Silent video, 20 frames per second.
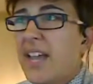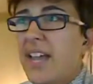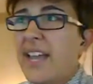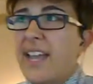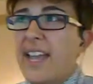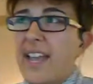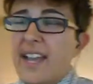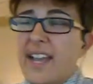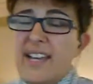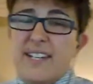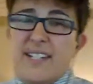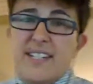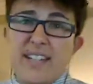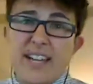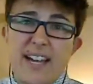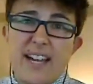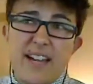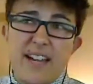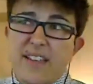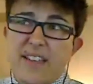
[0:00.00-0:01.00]
And
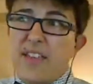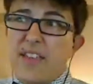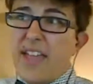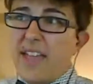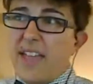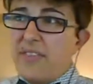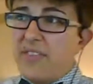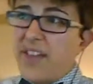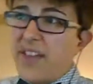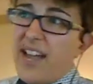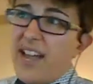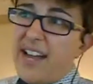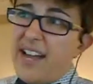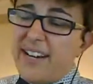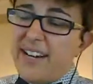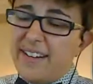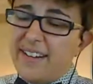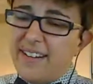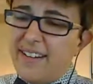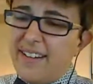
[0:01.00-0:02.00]

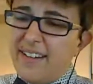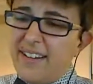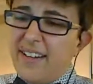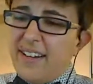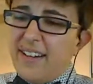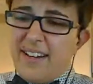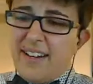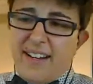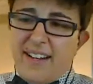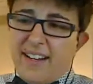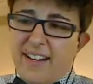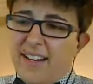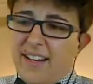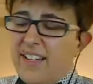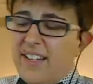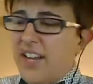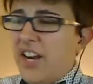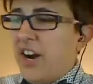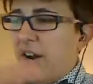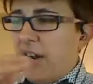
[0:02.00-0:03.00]
then,
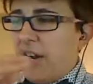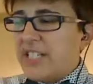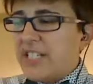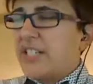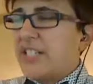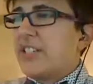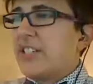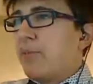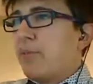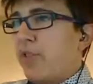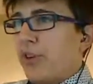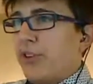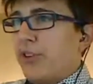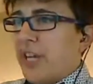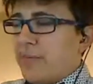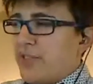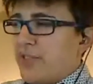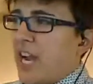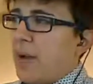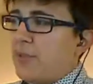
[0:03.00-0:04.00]
I did some
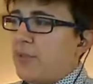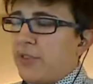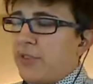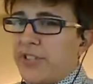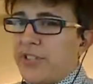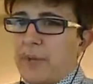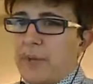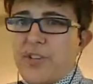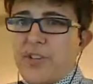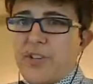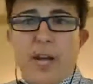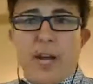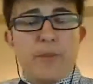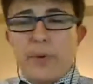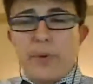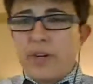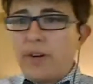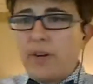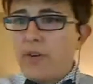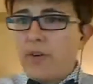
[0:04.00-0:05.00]
full-time jobs,
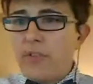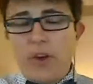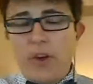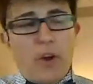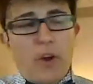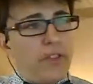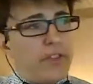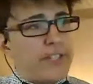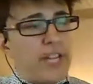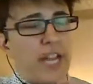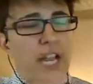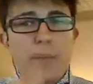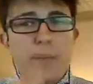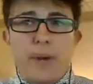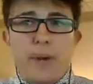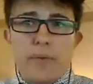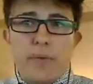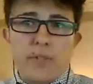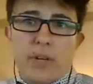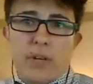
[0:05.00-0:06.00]
but all the time
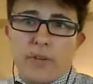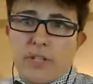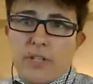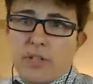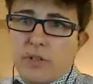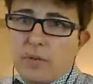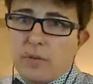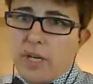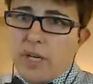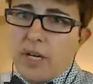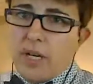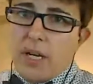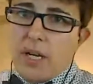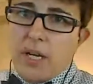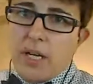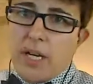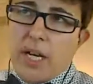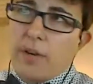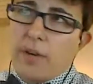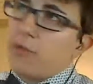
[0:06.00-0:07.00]
I was always doing
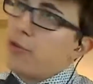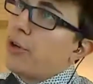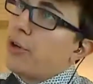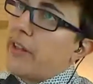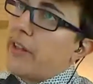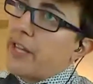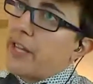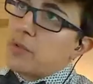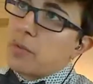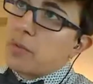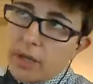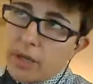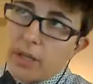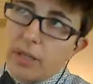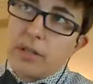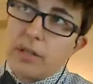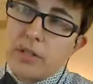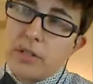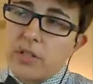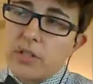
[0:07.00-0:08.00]
kind of freelance work.
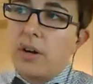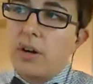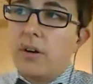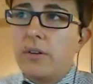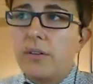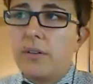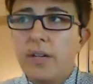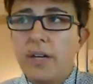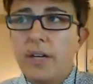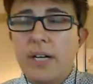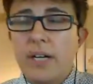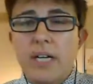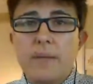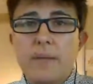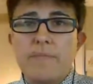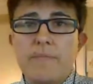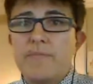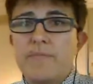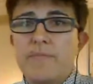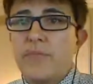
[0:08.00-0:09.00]
So
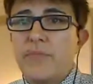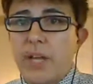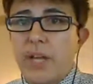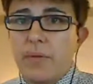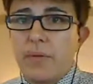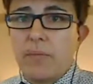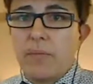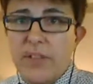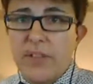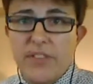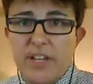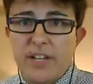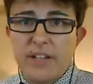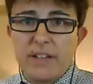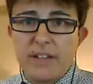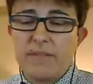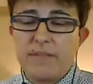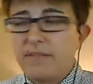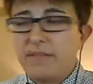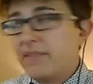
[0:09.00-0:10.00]
then when
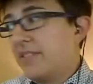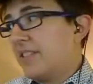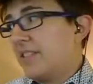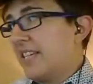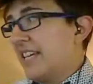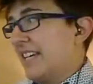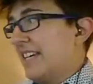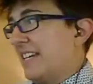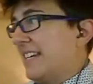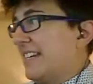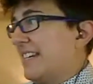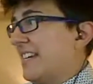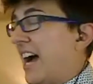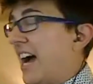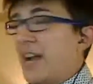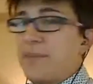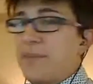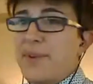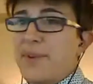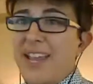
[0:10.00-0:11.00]
the
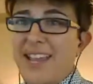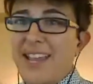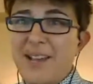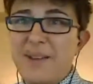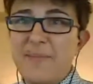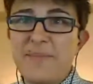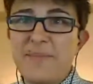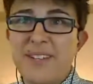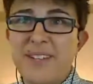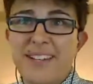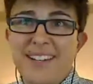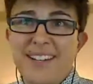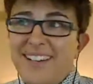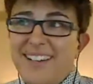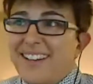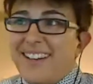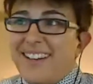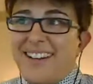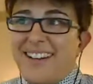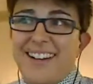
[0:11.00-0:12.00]
time came,
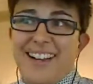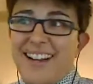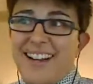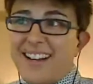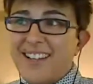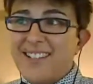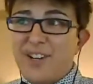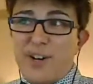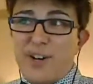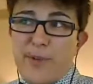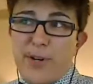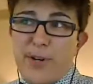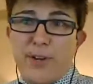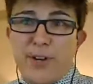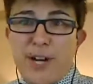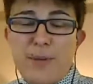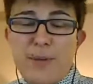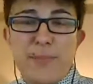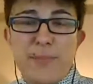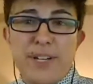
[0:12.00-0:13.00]
starting my
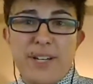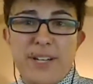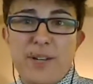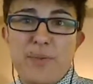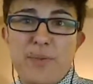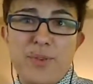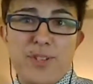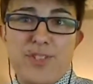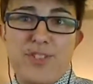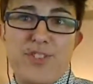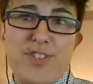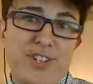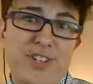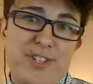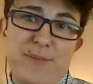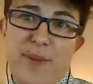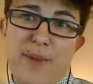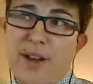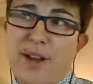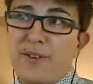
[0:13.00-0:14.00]
own company, it was
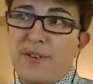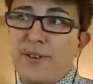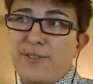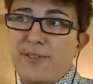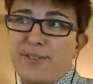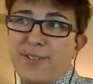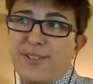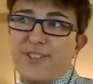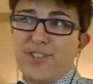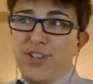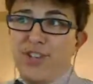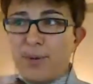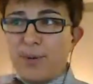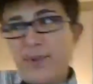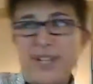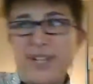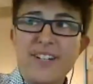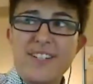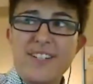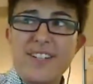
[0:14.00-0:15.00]
just a matter of
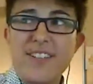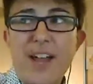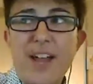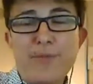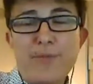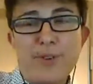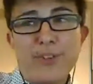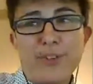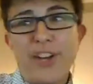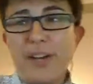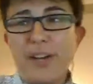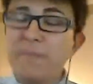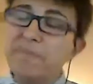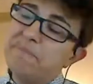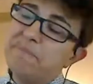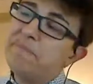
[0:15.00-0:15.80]
jumping into that full-time.